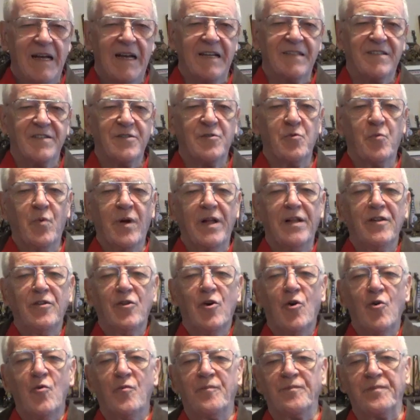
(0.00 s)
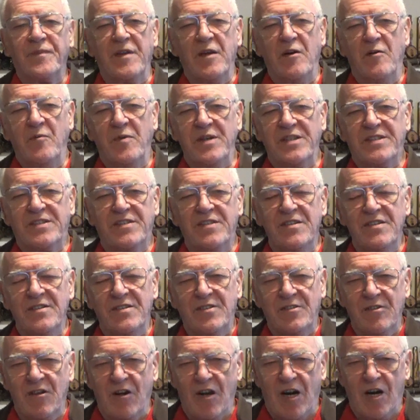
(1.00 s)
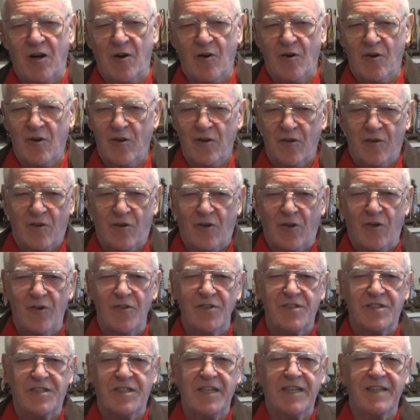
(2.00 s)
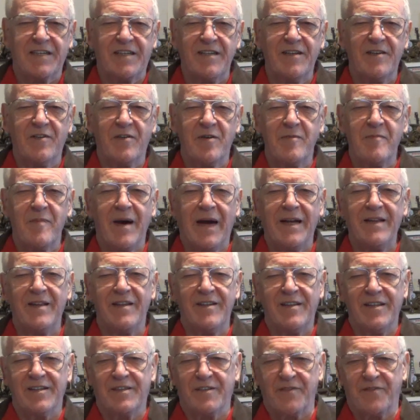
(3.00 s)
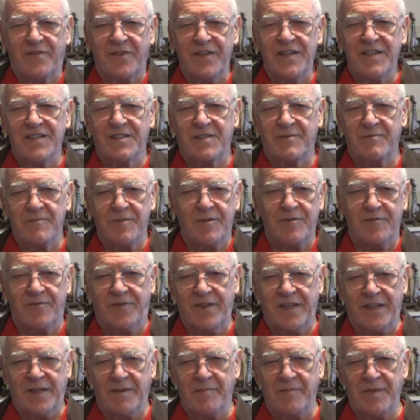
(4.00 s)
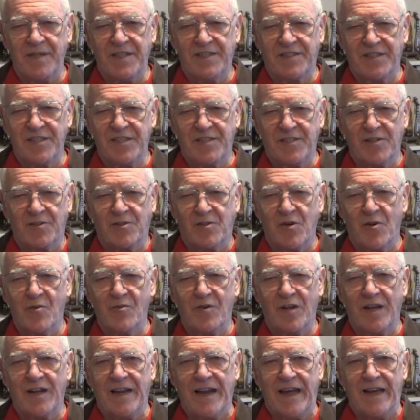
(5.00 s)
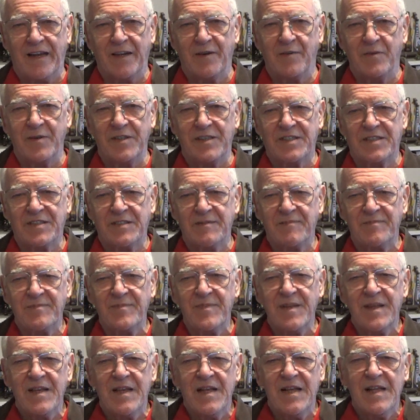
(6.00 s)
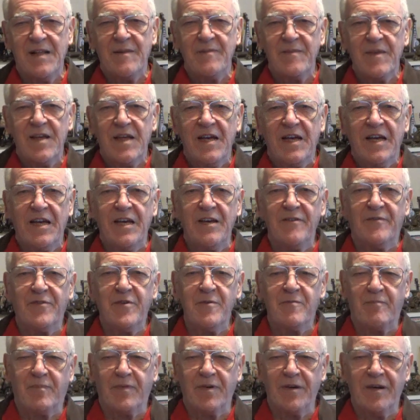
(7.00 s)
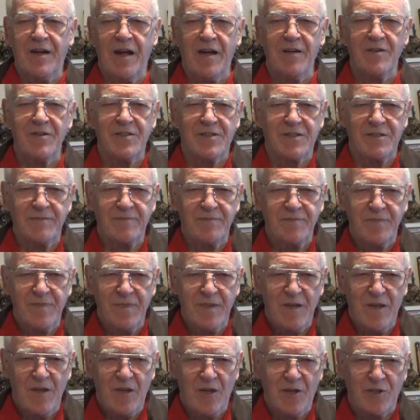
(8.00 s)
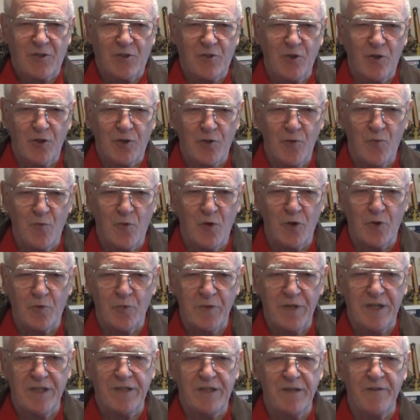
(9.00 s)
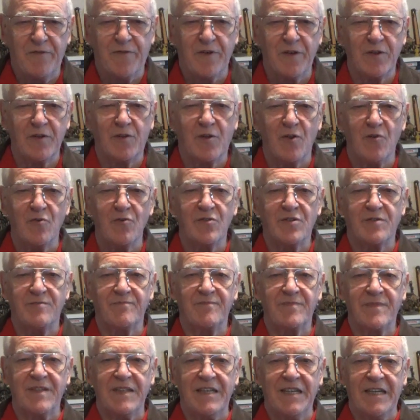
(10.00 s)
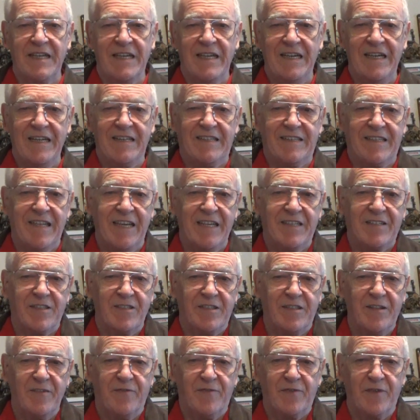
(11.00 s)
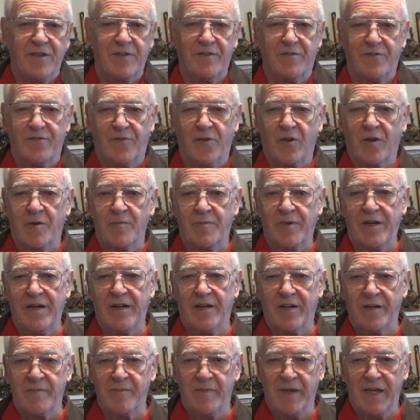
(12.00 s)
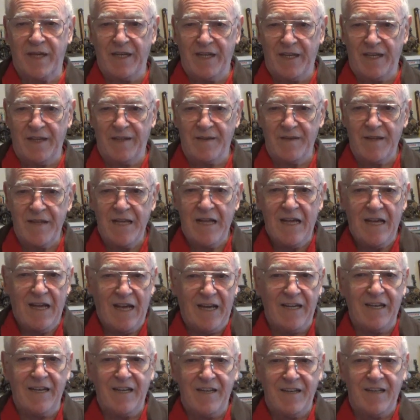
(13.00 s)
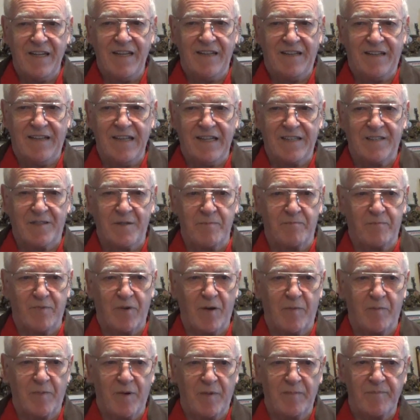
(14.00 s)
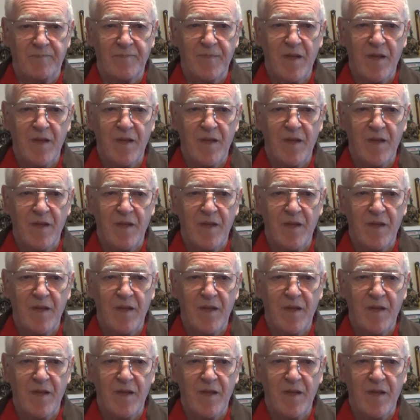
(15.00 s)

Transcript: As is well known, Westerns are constantly reminded that the Vietnamese is a tonal language. If you pronounce a certain word with different tones, it takes a different vocabulary meaning. And indeed, that's a problem.